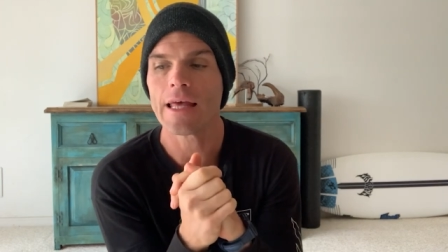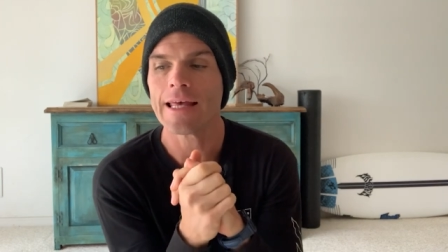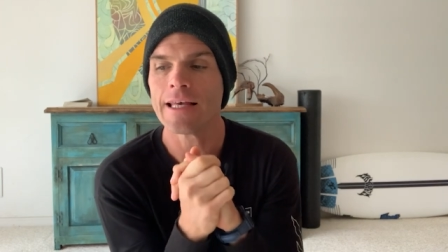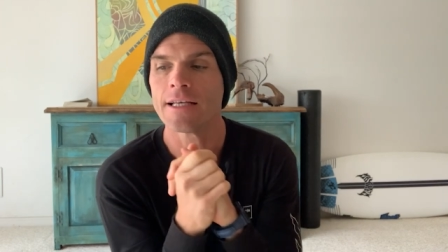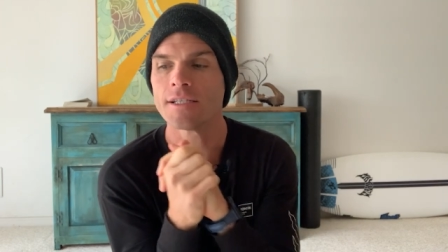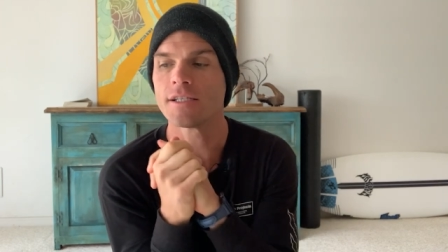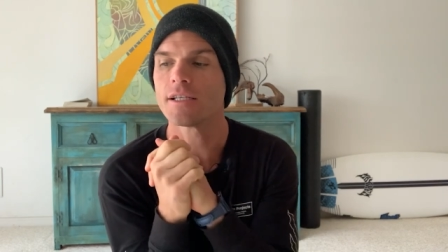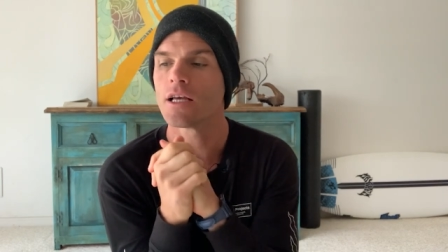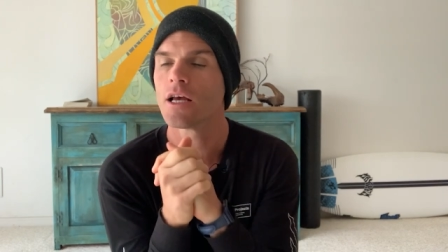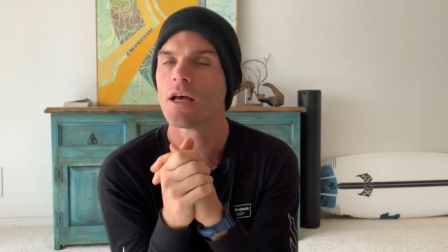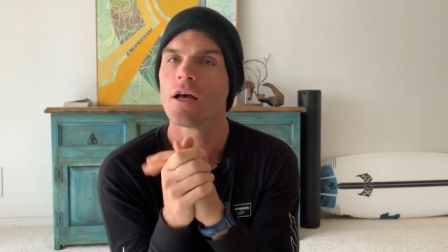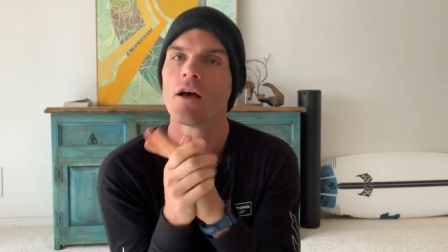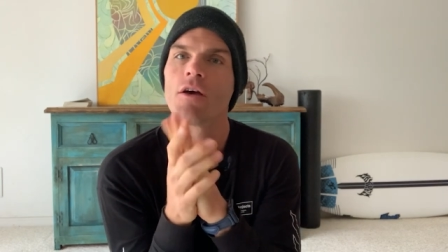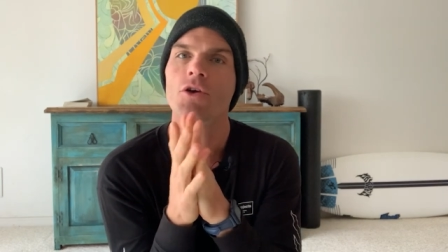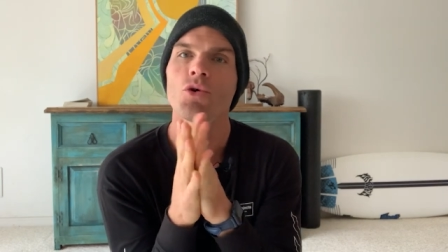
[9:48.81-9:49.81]
is
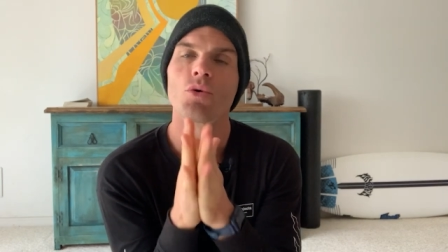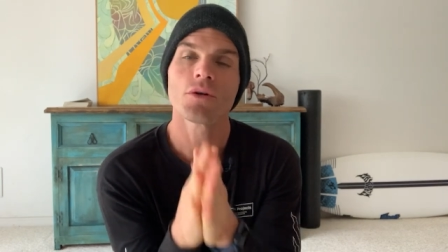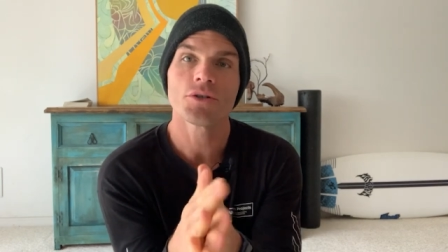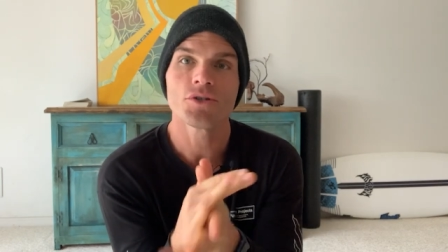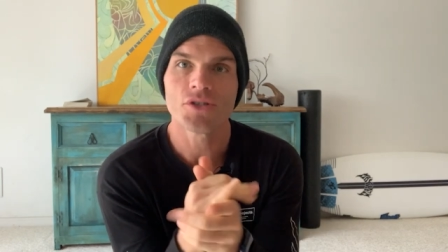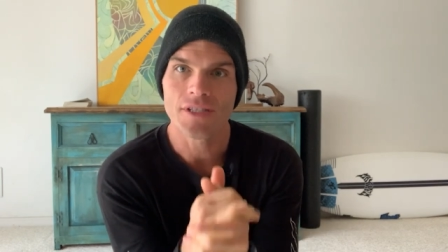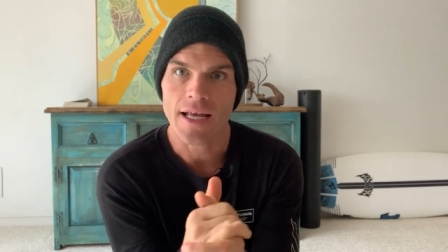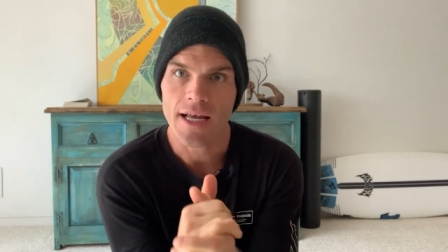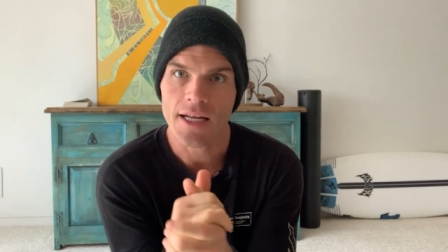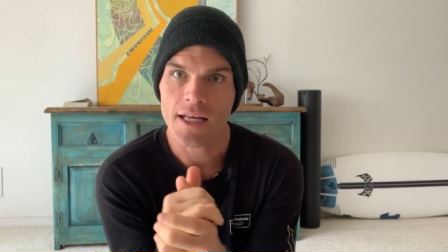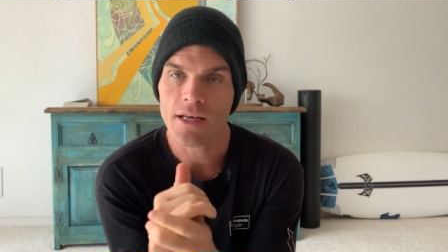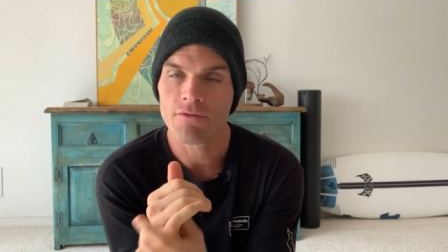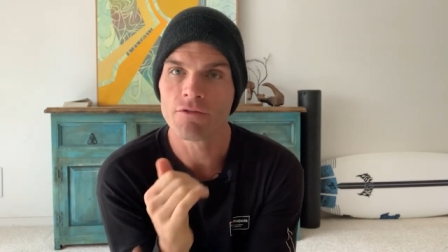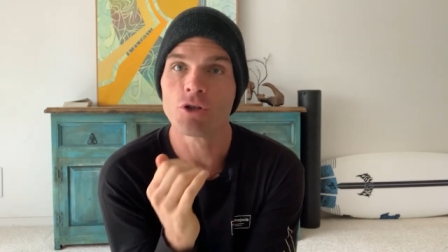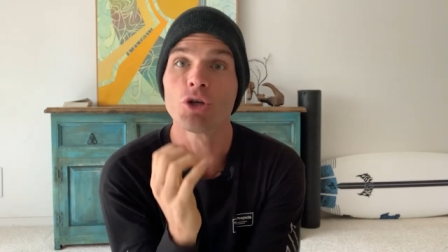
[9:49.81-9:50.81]
your
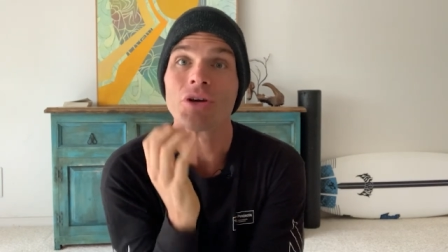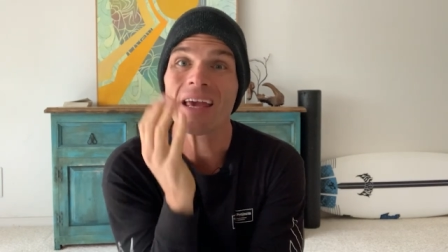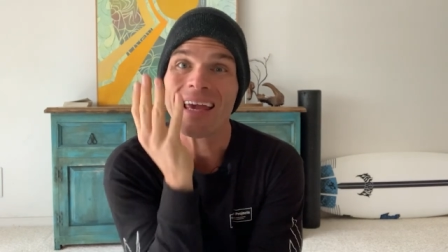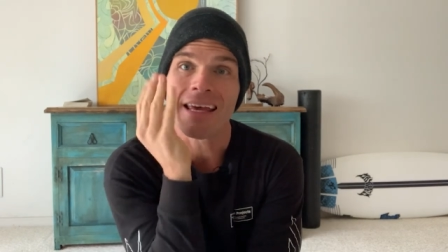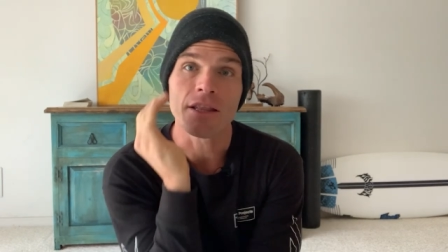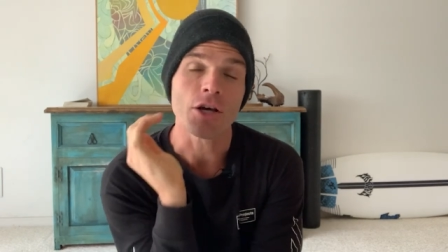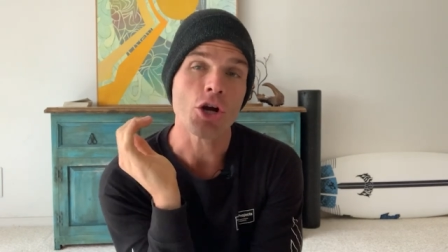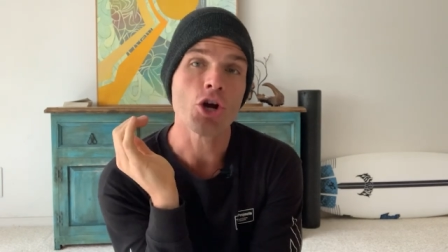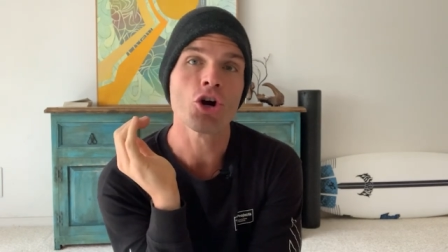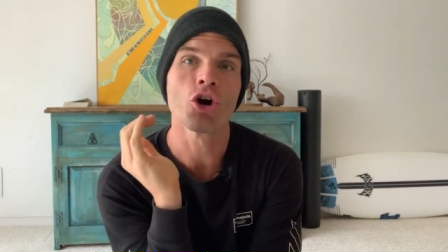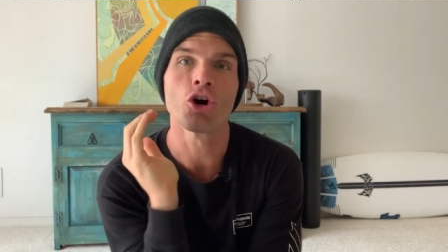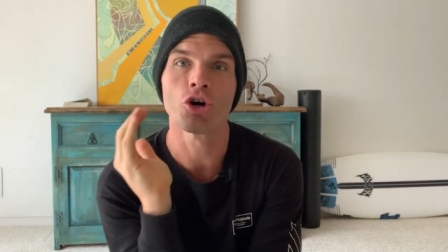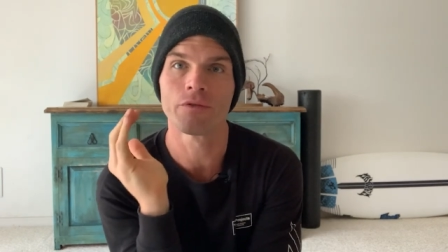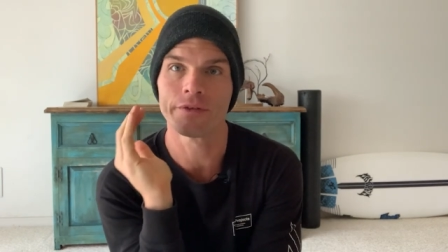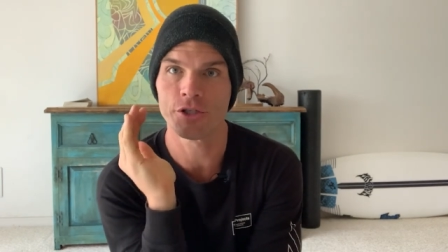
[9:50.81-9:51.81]
understanding of looking at the
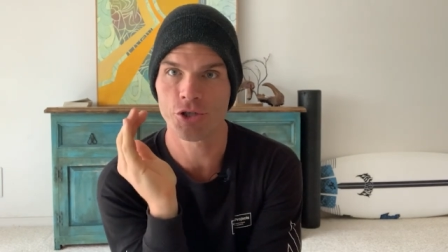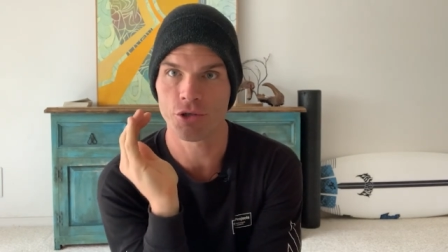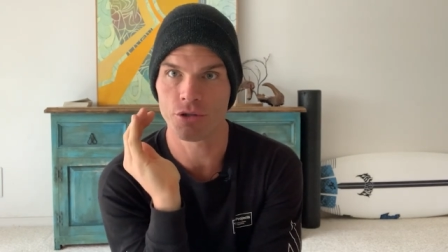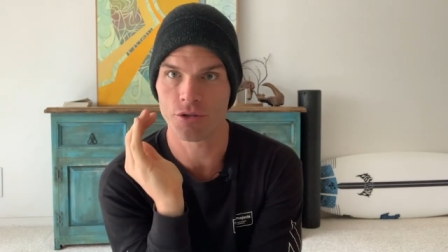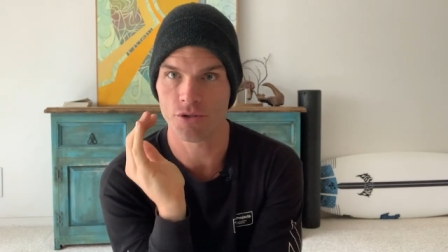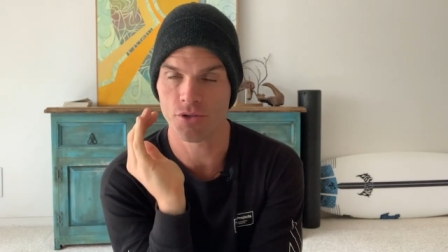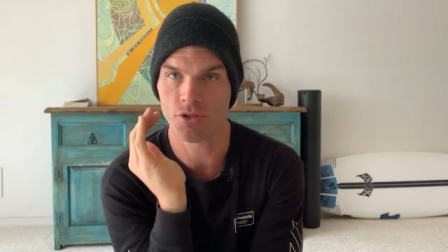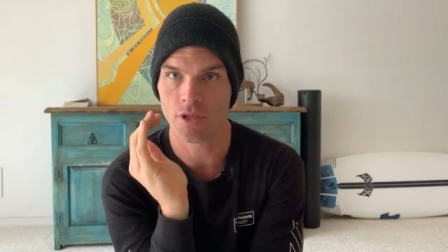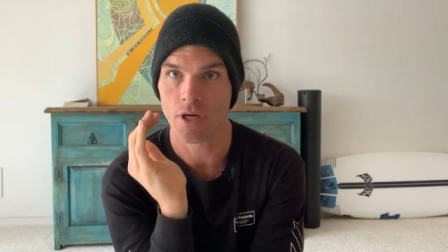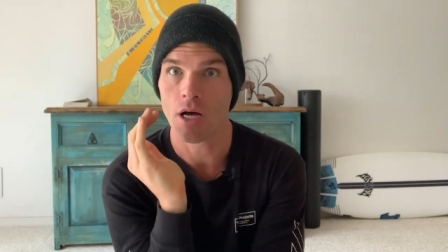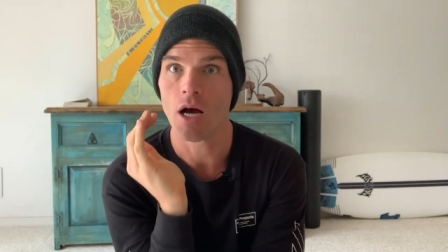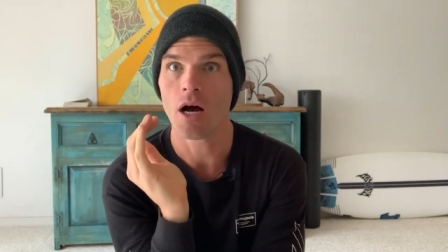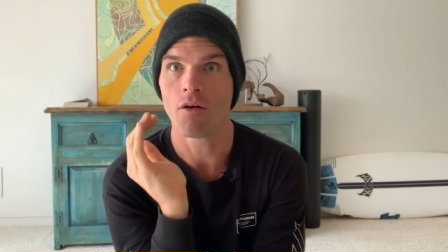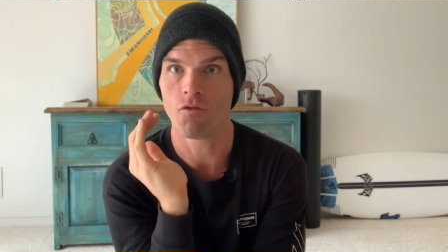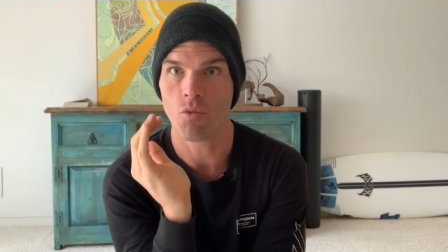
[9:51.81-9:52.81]
curvatures
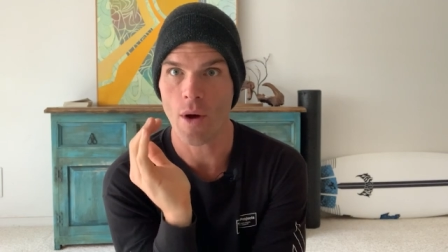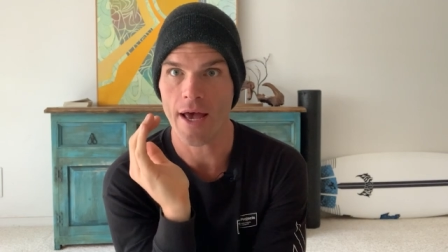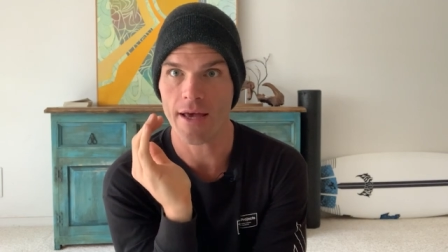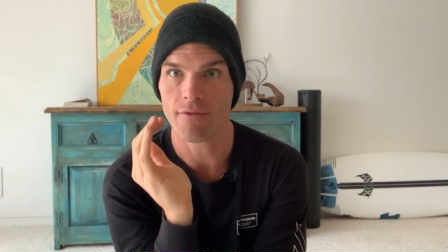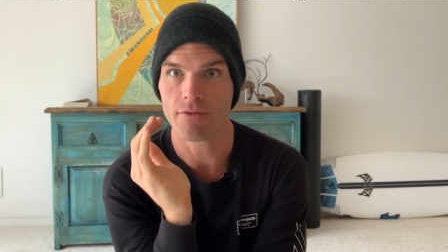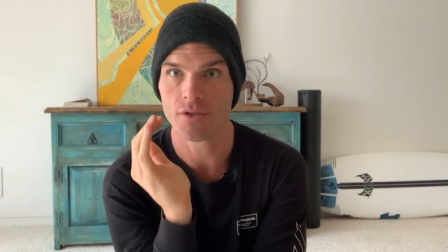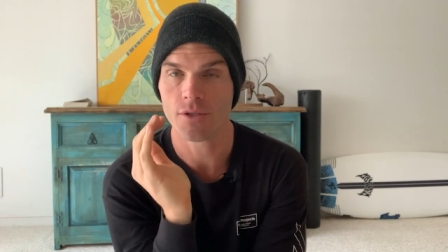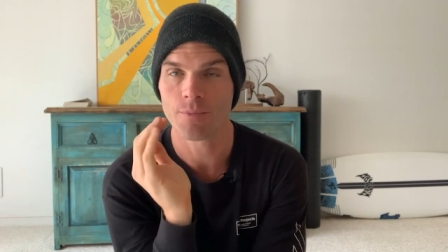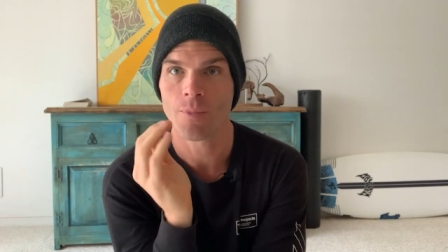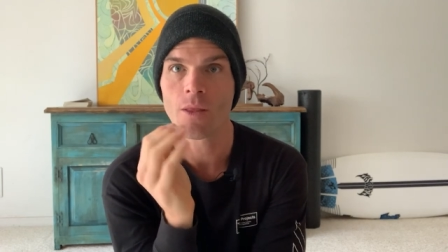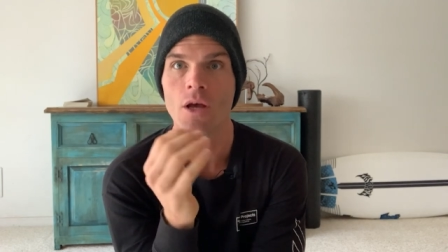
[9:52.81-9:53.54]
of waves.